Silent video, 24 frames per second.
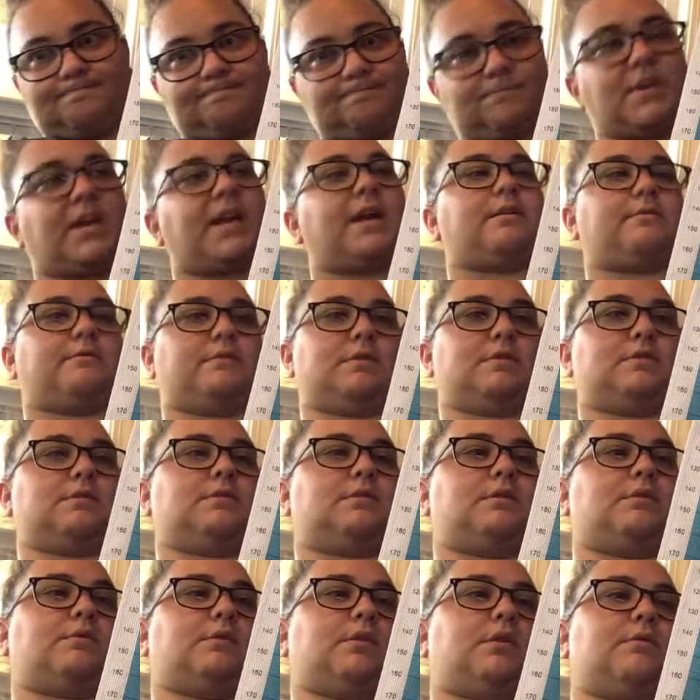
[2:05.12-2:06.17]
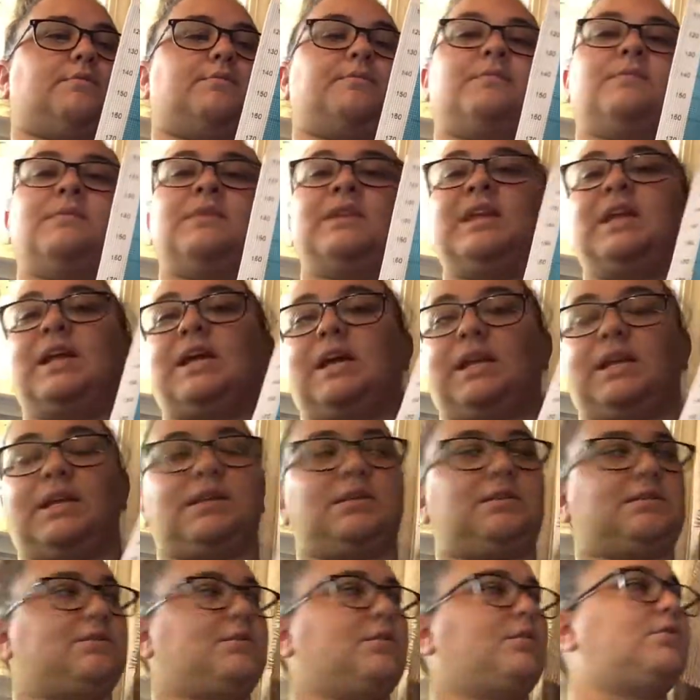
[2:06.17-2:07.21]
canvas. There we go. It
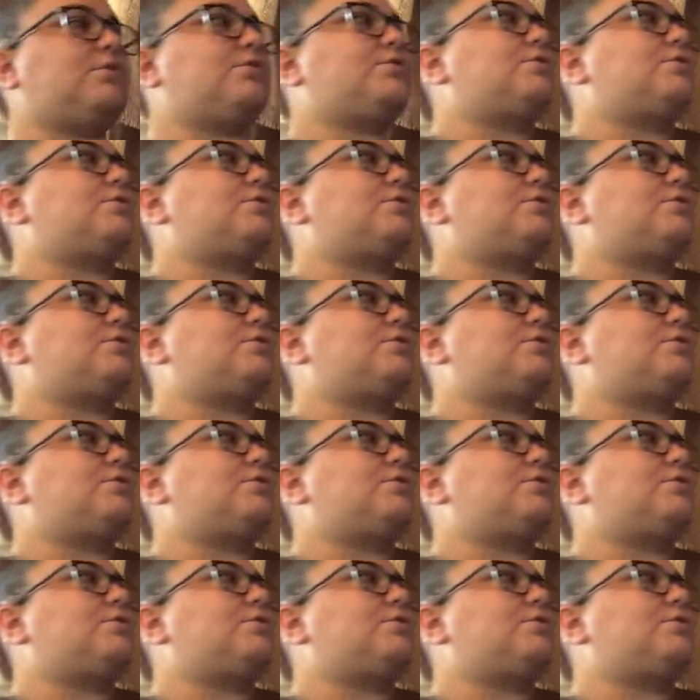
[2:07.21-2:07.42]
is serged